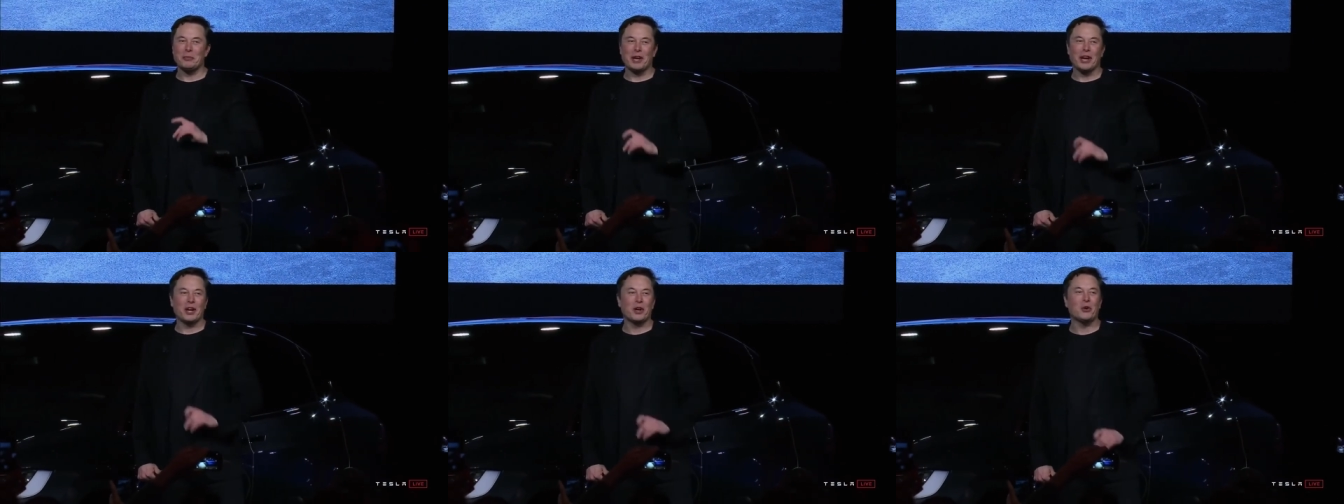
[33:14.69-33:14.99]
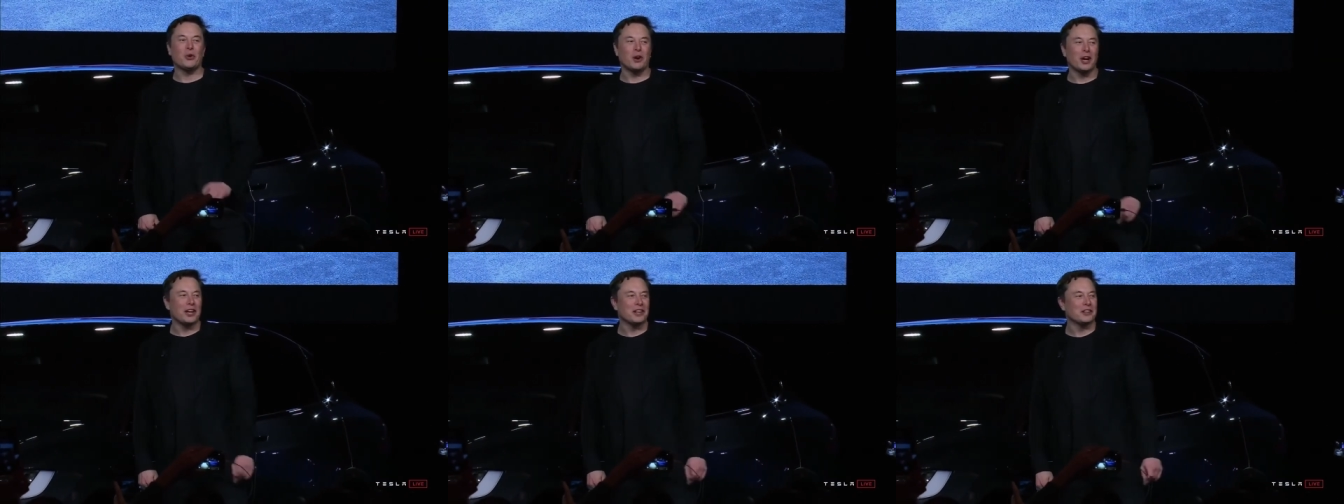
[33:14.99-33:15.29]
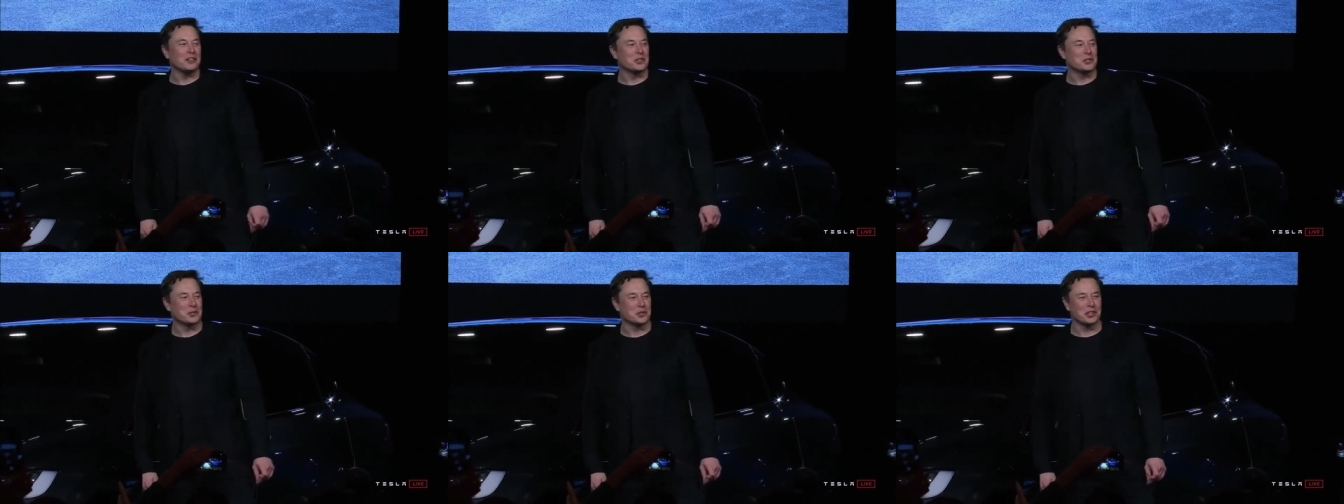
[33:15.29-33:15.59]
back quite
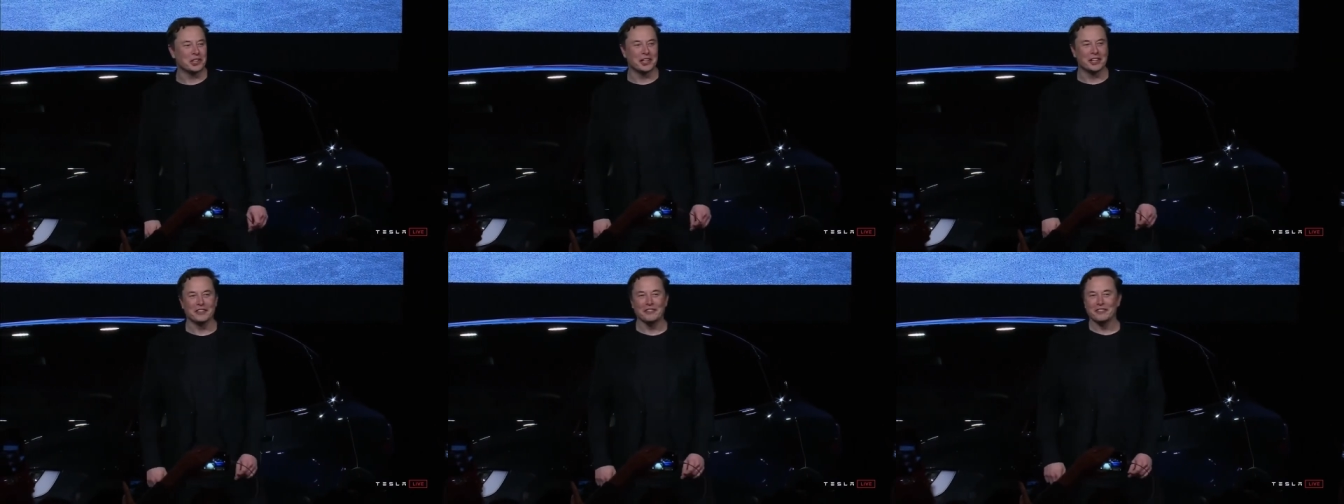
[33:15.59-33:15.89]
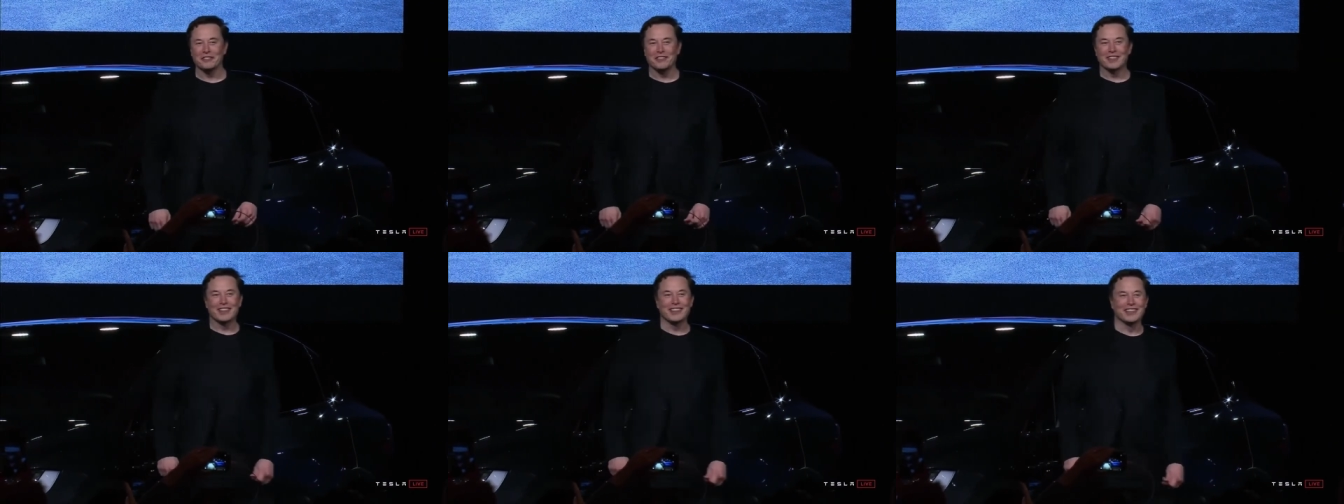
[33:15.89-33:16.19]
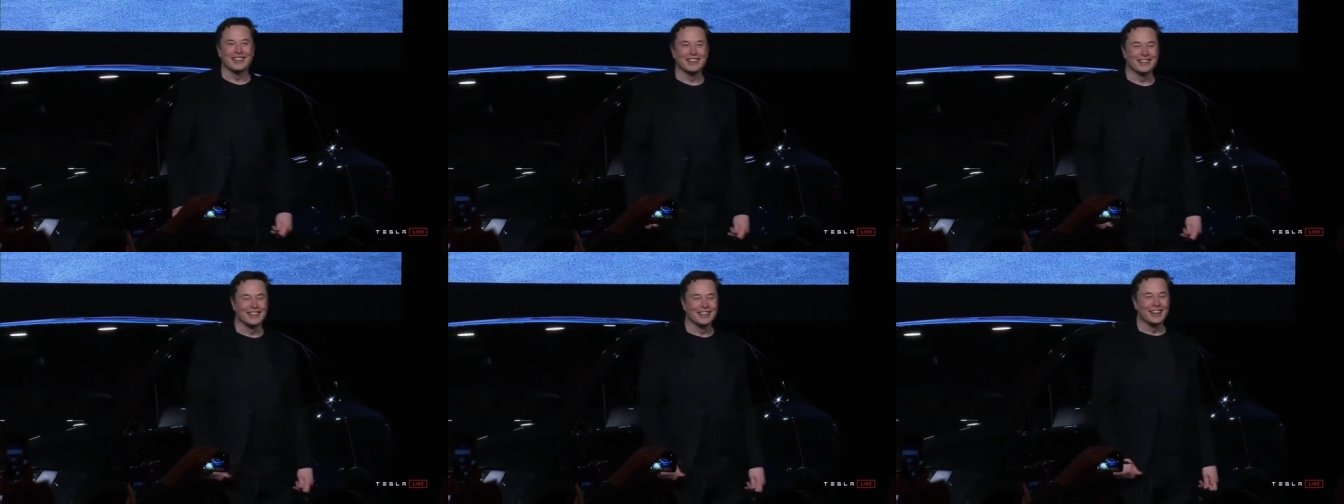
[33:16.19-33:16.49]
literally.
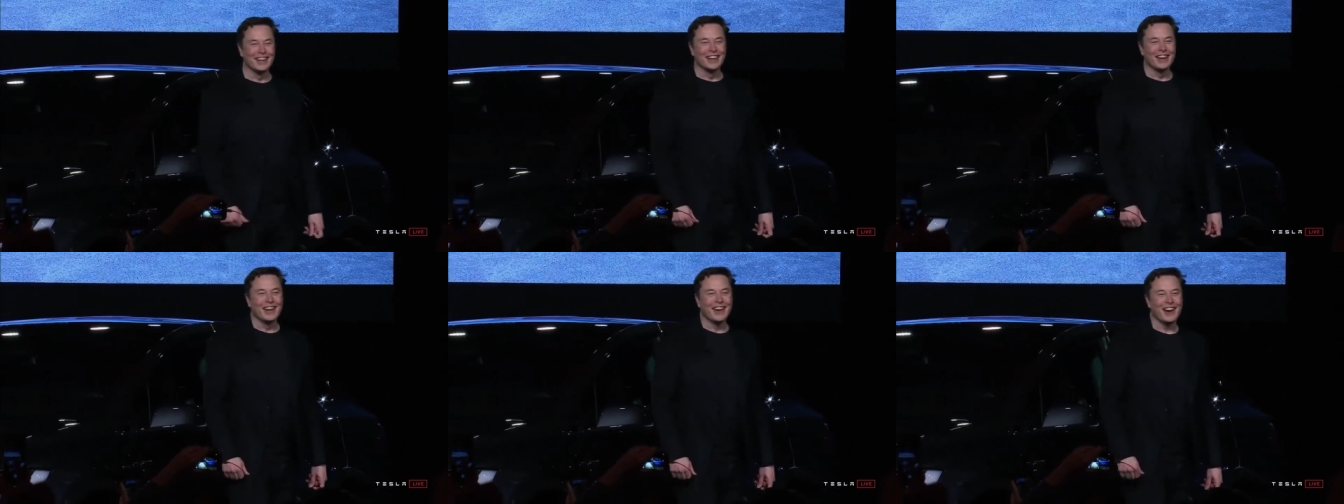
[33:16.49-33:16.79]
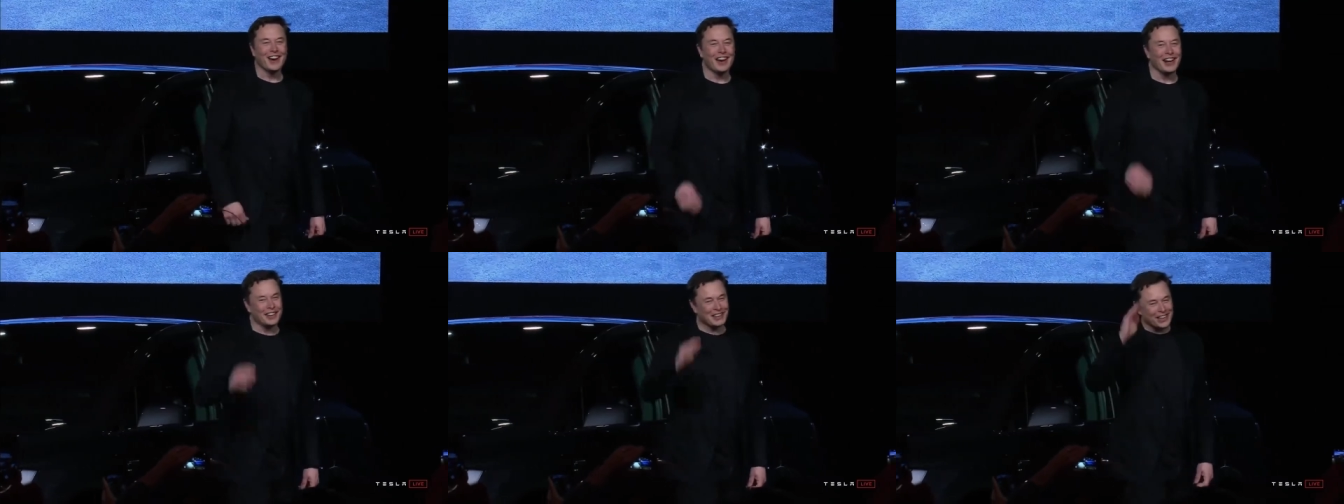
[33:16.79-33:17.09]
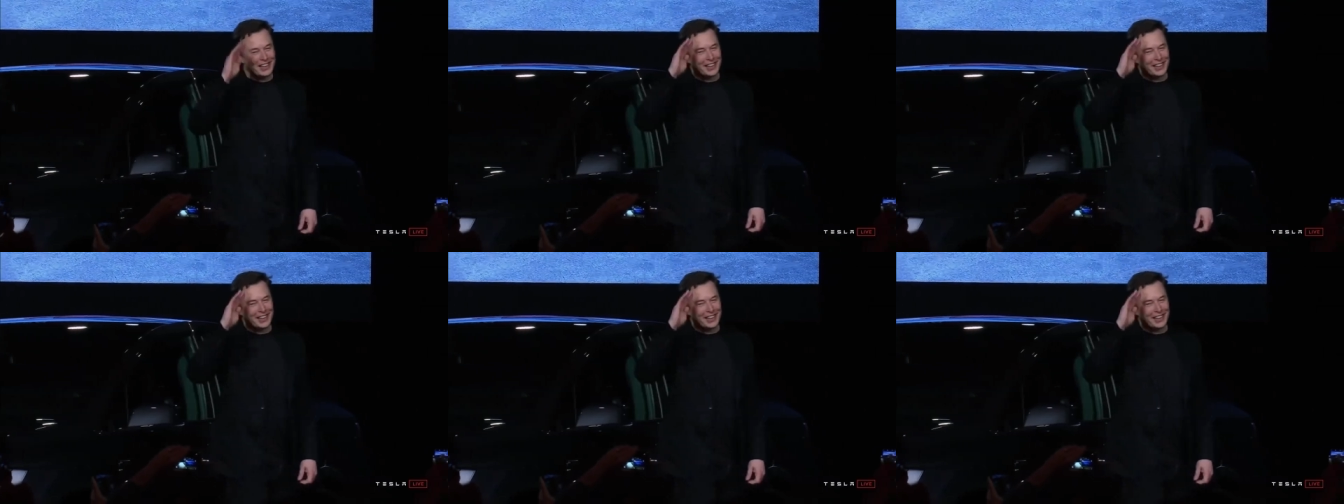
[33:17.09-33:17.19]
All right,